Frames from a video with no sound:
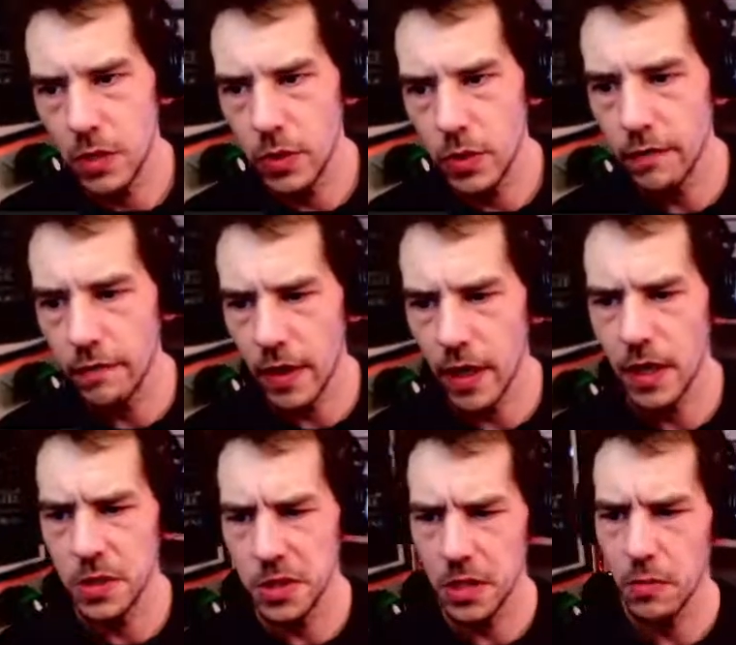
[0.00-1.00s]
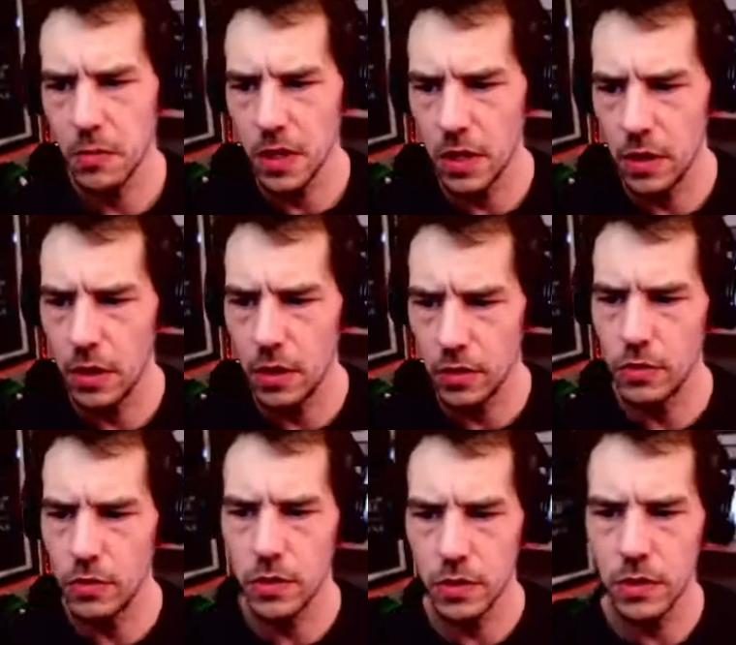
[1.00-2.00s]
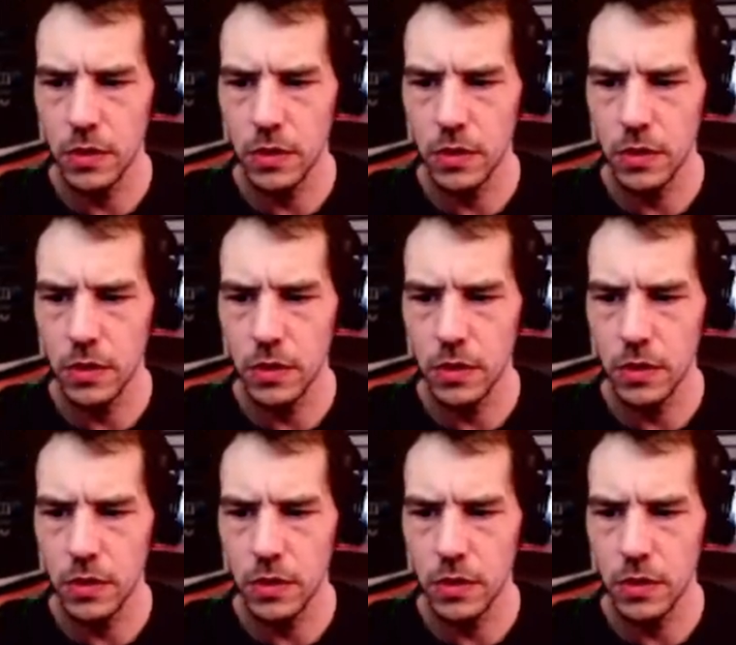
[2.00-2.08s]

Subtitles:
till we devise something new.